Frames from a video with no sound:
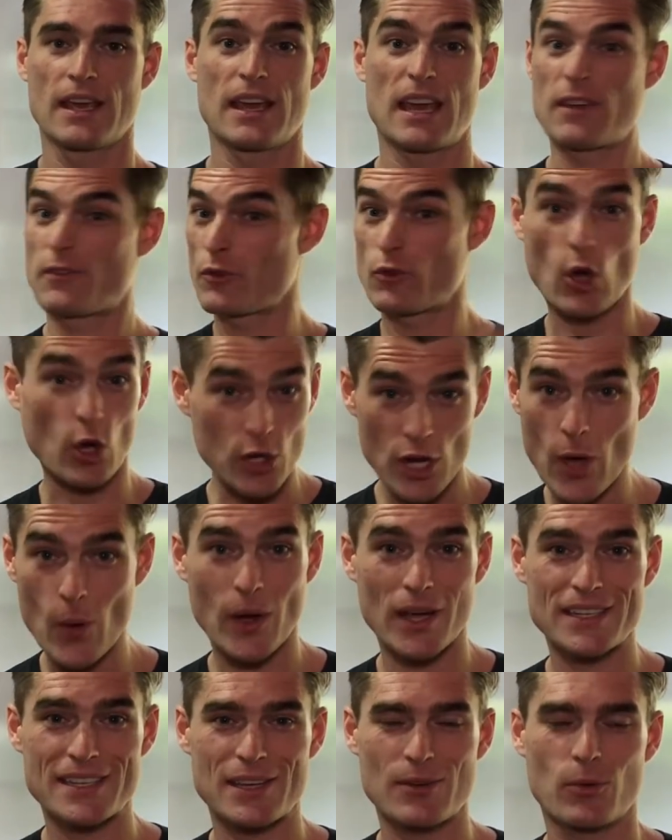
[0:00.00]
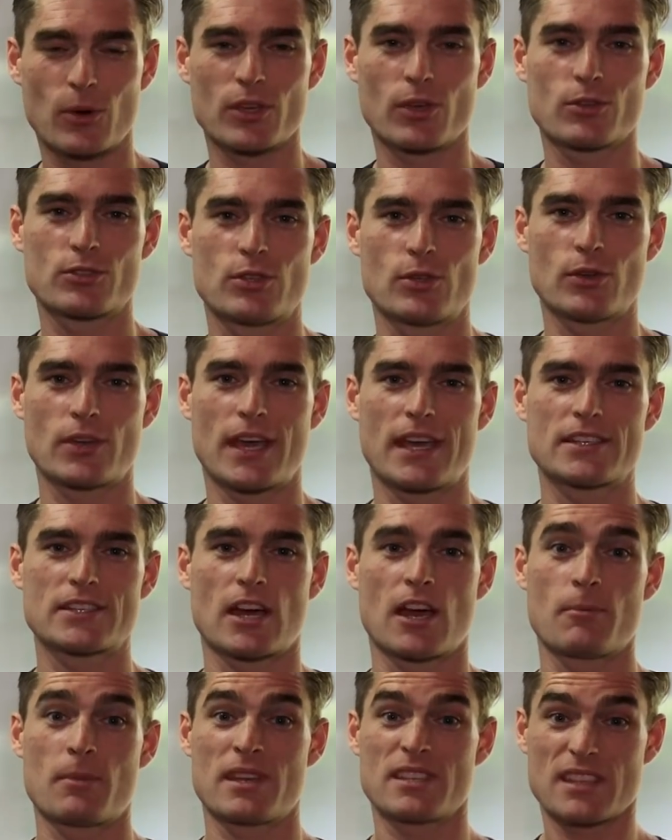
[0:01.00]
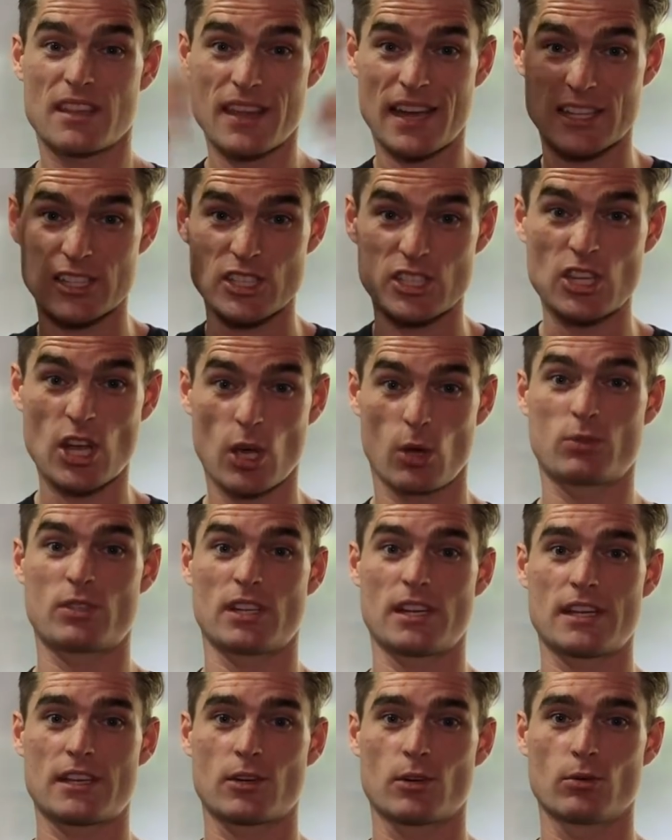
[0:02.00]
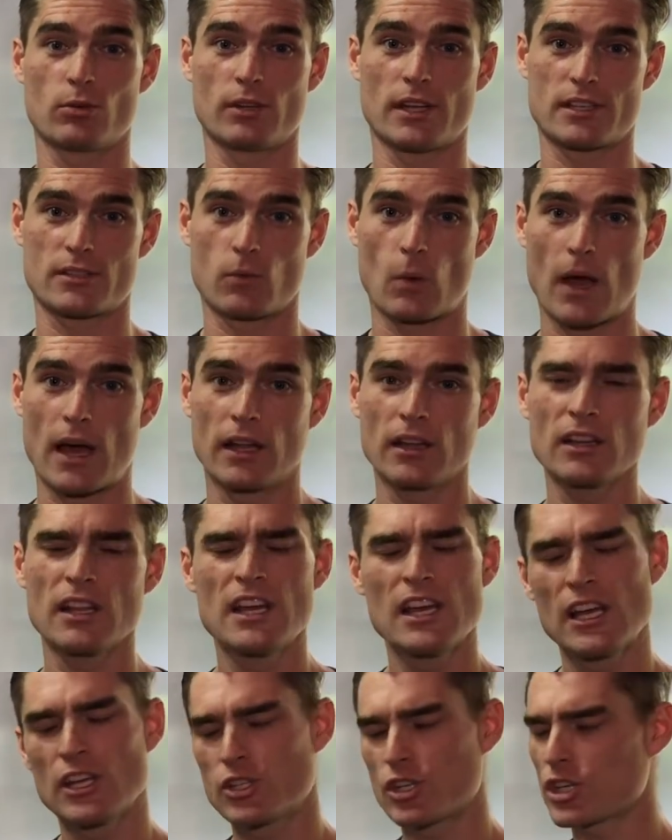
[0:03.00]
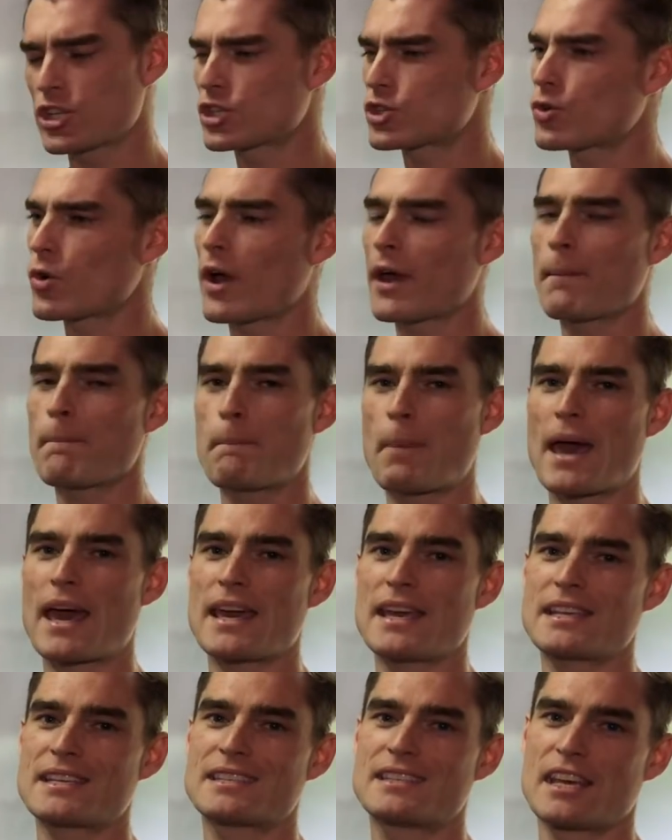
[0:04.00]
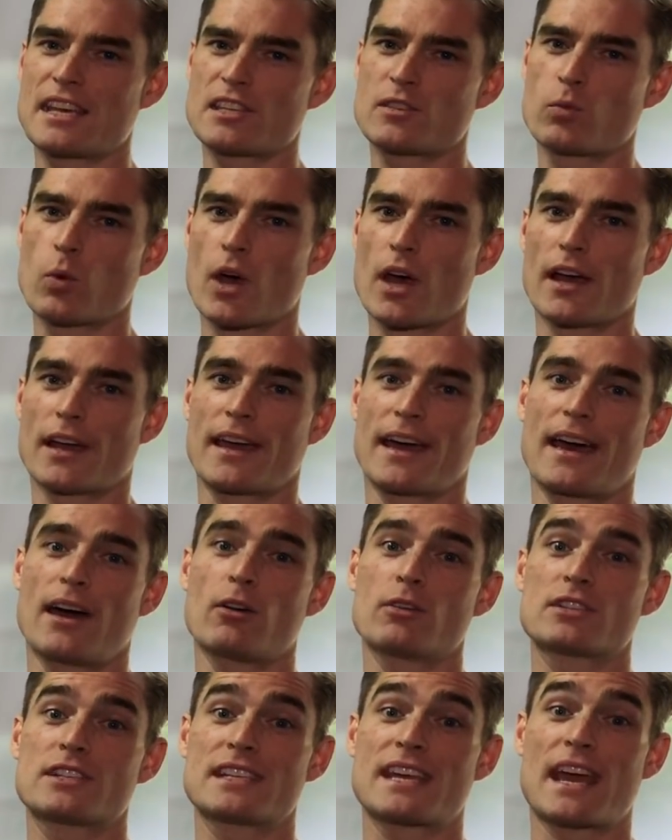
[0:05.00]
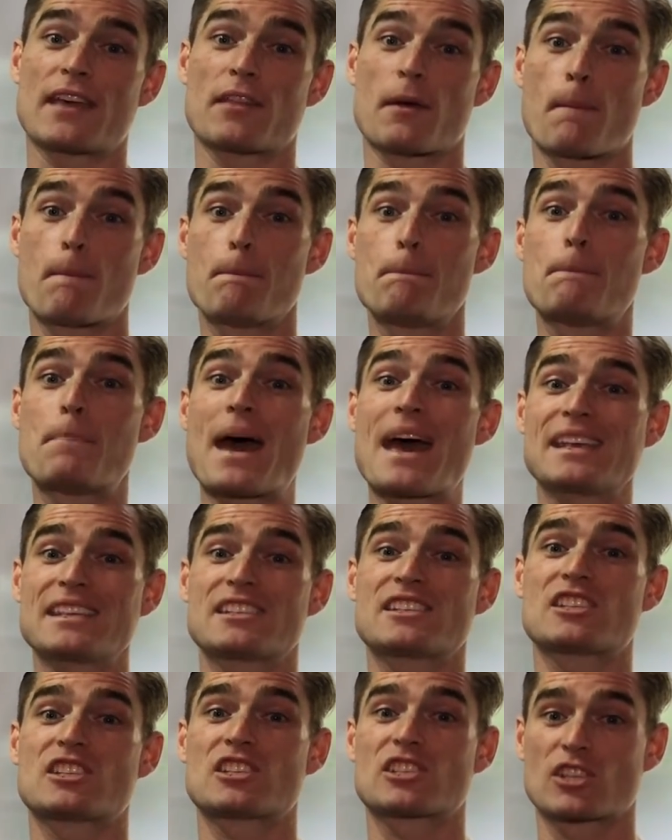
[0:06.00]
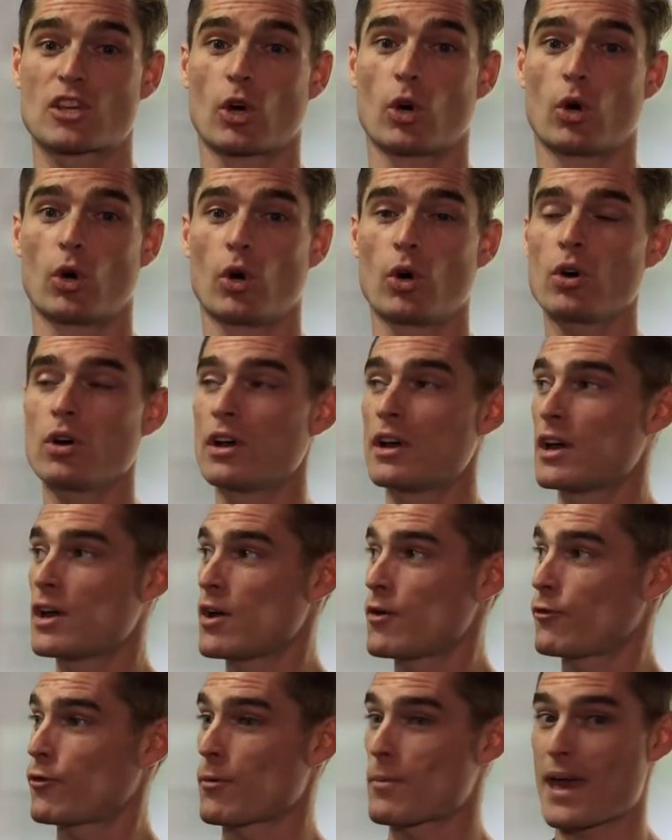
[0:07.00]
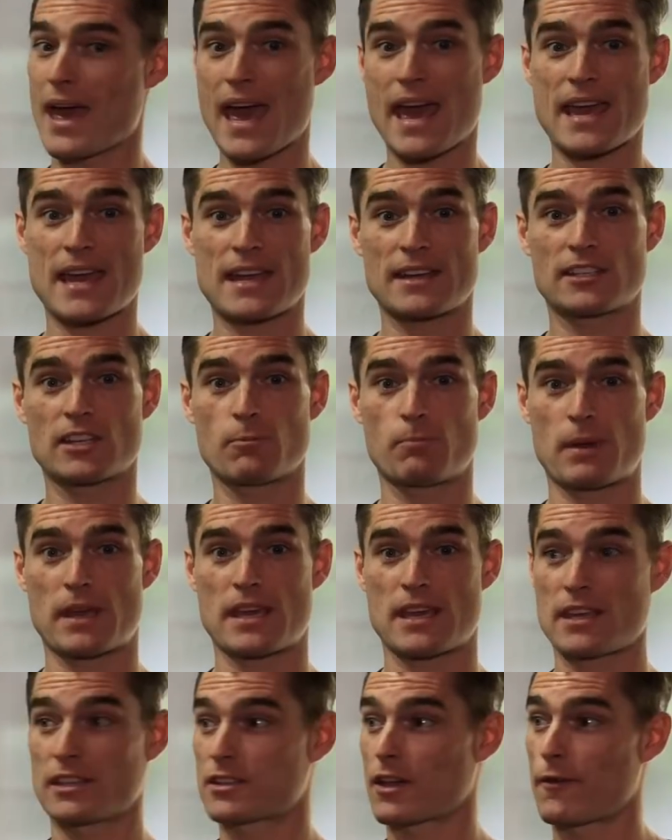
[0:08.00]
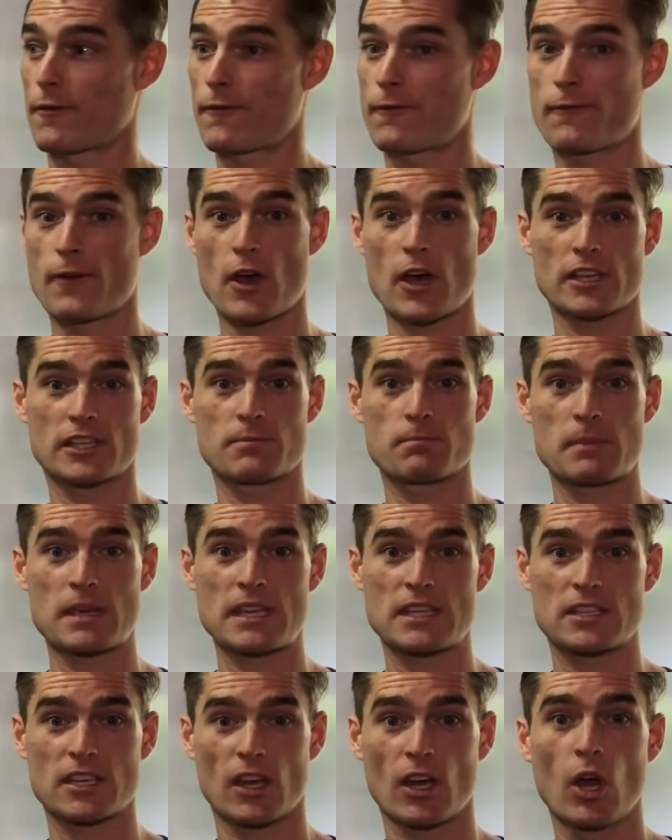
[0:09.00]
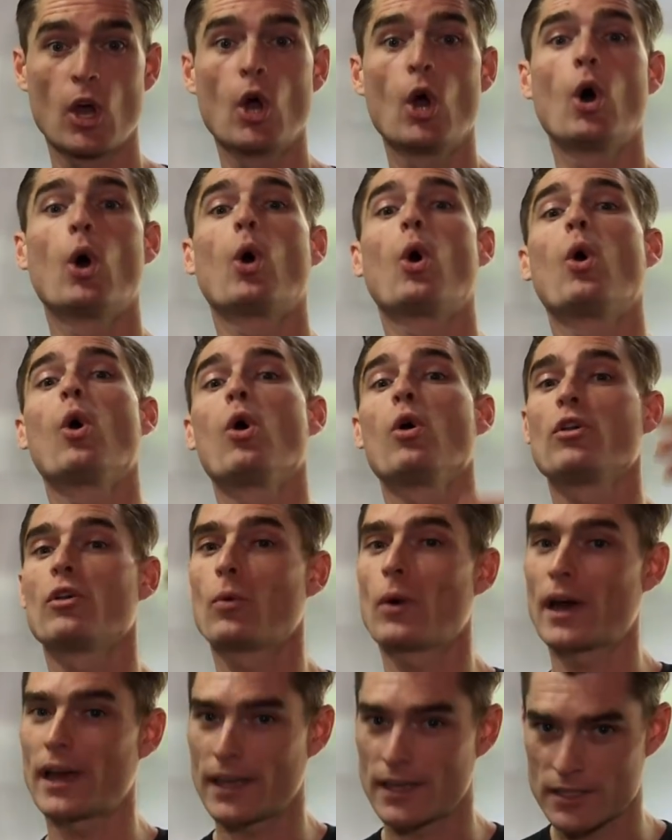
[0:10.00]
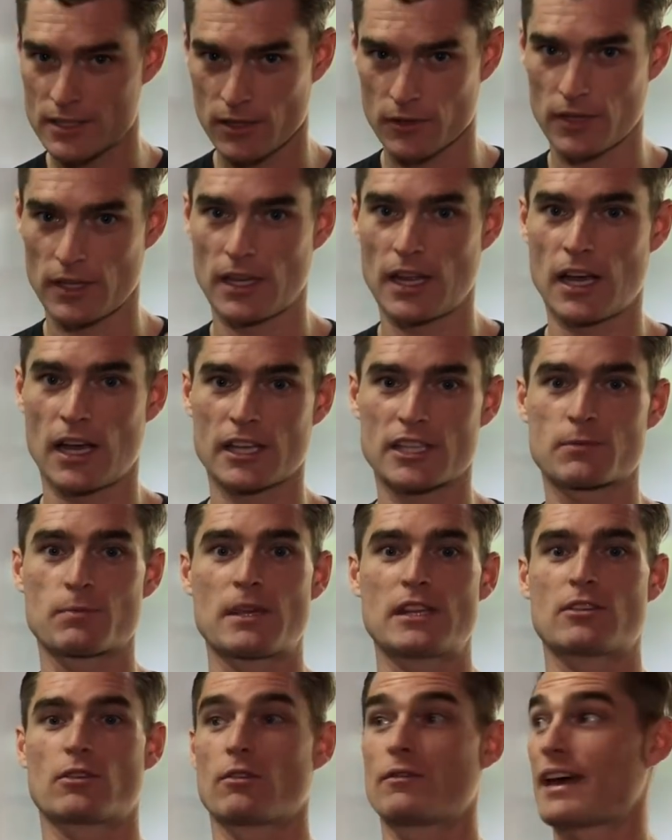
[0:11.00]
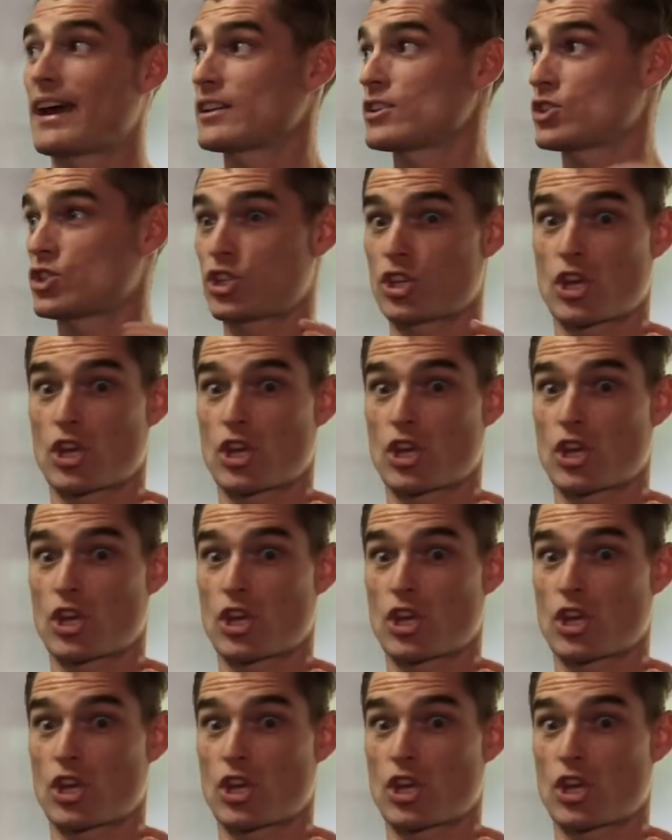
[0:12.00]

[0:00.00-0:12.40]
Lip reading: If you've got no idea what your 2K time is, that's totally cool as well. Just try and pace this workout to get the best score from A to B. So first meter all the way until the last meter of that